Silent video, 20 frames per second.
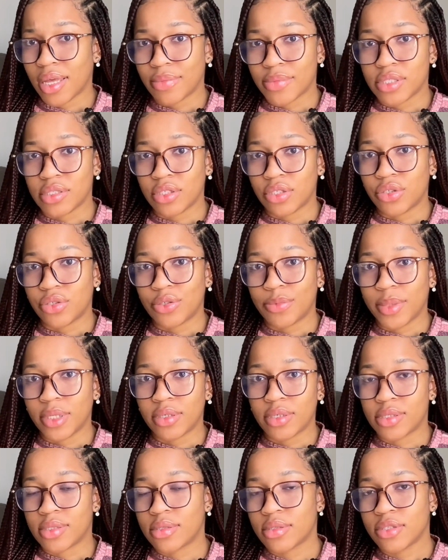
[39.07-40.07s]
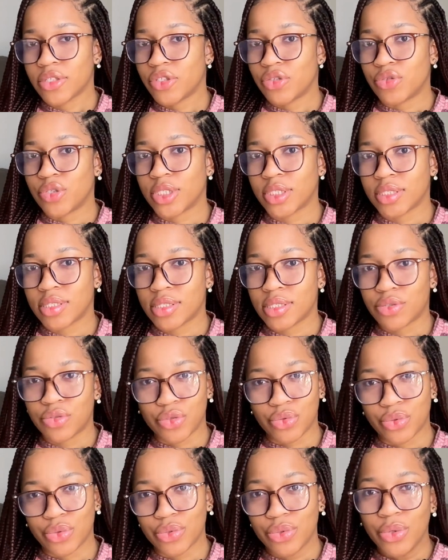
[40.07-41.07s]
MCQ because you just
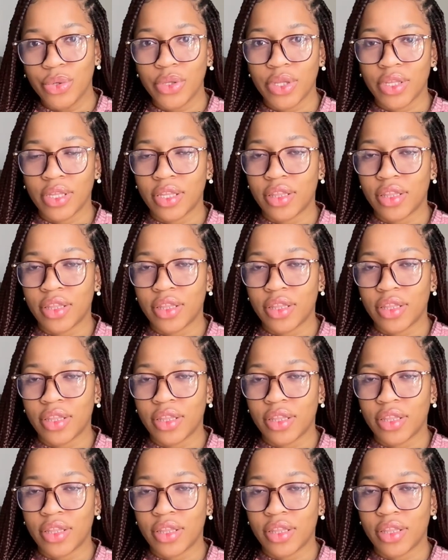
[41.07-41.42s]
do.